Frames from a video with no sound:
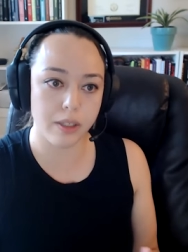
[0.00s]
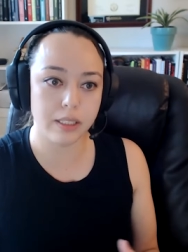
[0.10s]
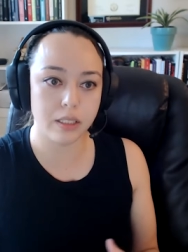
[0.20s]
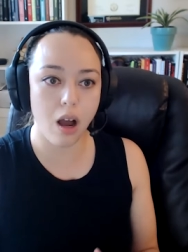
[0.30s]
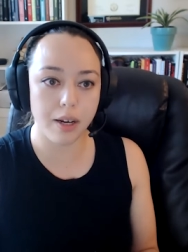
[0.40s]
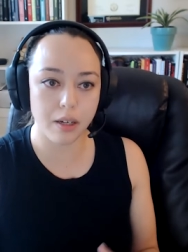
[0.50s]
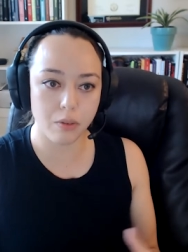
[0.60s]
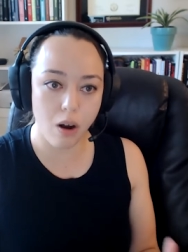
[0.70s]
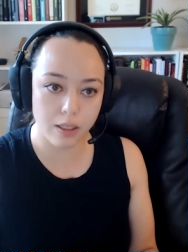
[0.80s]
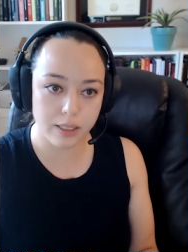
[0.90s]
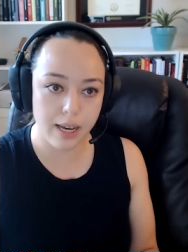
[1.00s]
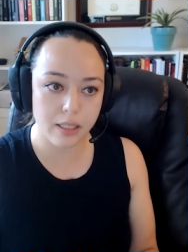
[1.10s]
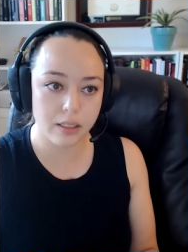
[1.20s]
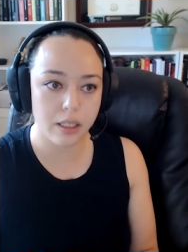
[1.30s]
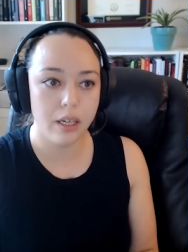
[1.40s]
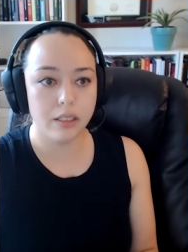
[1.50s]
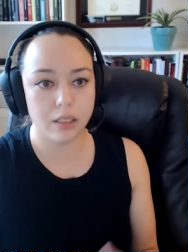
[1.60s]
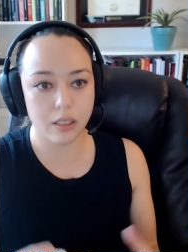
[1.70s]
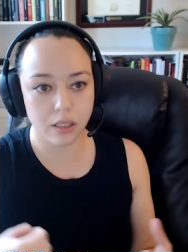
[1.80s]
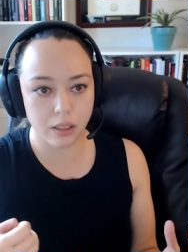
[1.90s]
this kind of content
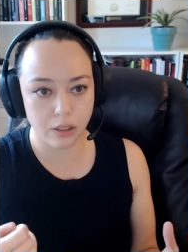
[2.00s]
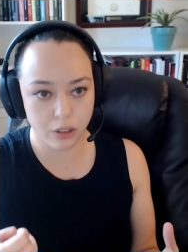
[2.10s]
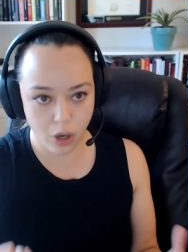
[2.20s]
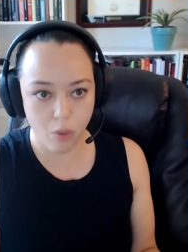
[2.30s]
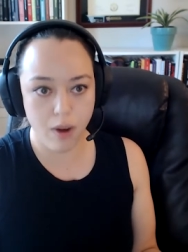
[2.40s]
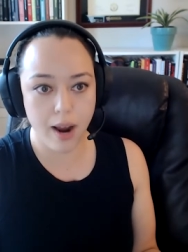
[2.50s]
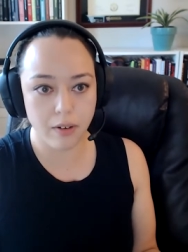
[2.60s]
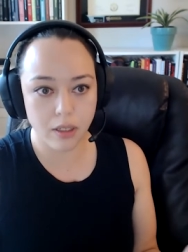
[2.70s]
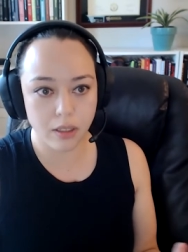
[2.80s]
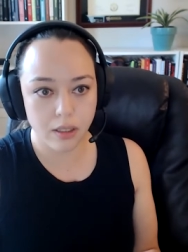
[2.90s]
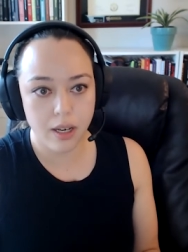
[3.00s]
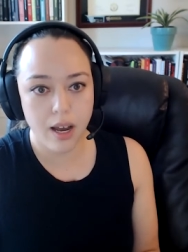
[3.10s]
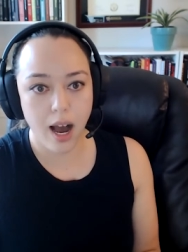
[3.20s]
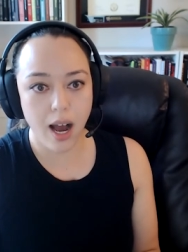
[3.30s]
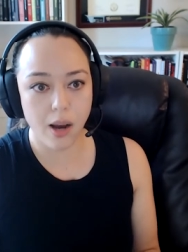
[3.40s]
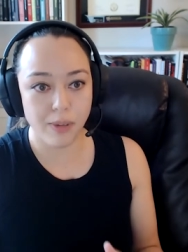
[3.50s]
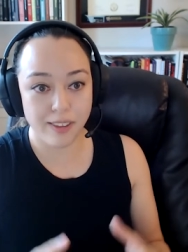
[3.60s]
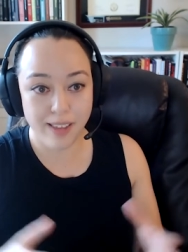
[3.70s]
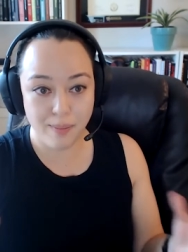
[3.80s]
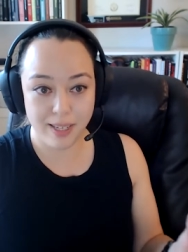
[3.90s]
to go viral. Um,
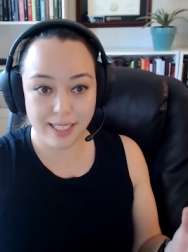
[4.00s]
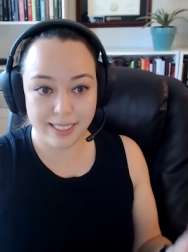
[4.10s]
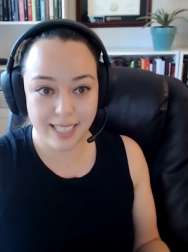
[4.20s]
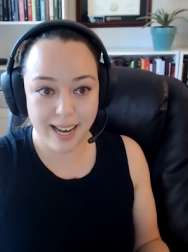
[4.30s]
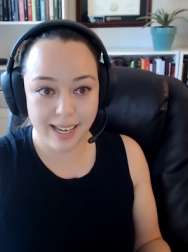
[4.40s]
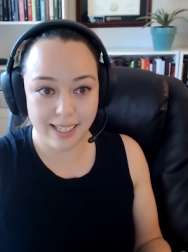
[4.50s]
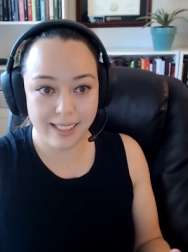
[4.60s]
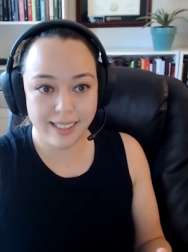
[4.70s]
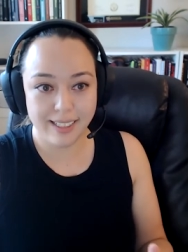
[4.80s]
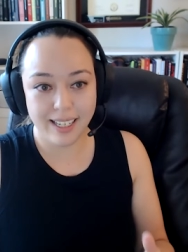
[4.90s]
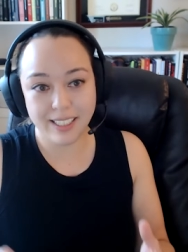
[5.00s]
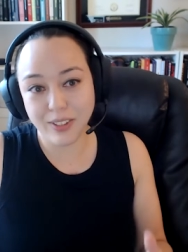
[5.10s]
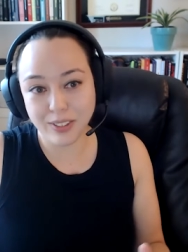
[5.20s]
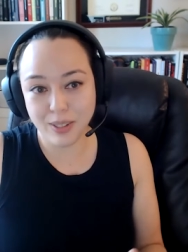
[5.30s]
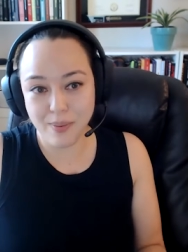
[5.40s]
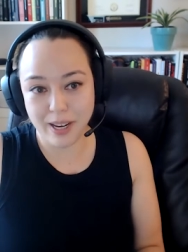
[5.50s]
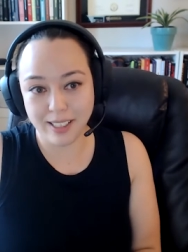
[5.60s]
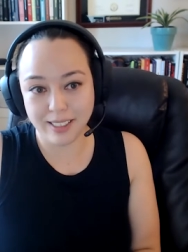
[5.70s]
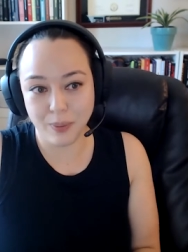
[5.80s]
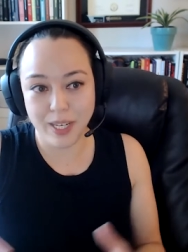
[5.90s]
that being said, it's also
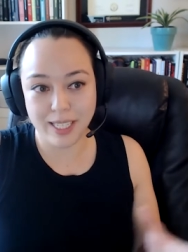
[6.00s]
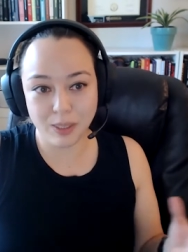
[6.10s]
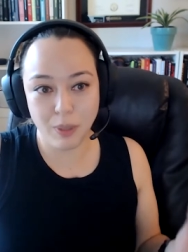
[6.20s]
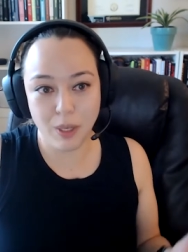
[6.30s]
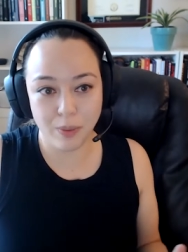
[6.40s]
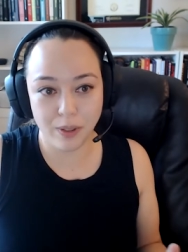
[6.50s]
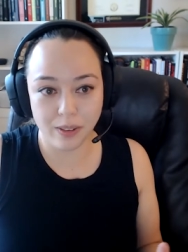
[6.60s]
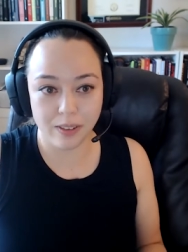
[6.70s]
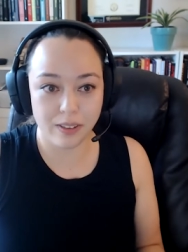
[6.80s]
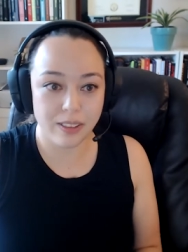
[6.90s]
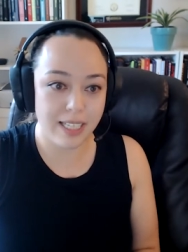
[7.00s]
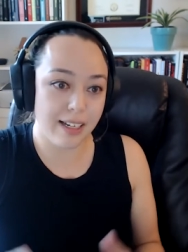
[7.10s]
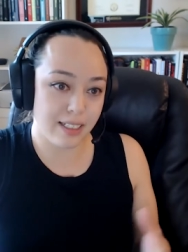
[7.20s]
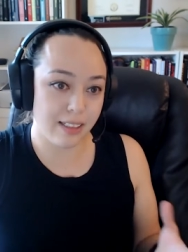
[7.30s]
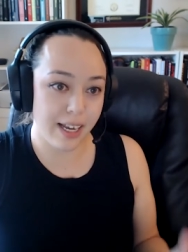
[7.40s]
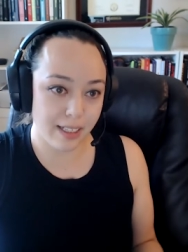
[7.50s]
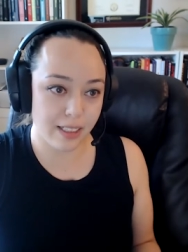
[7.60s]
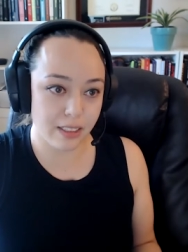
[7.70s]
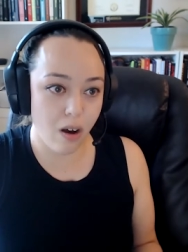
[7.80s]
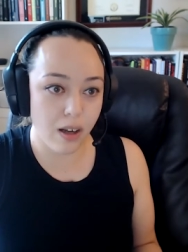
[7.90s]
because we as people tend to like
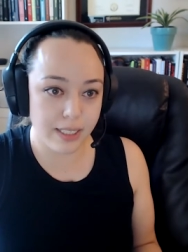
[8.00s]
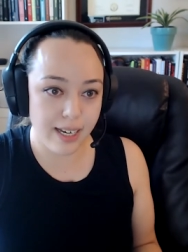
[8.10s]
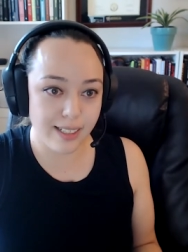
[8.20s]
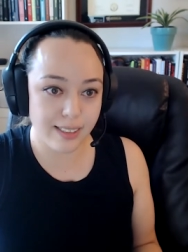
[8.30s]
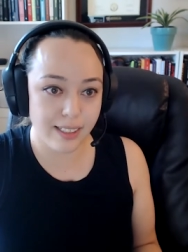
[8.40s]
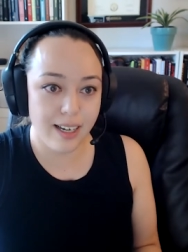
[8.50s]
this content.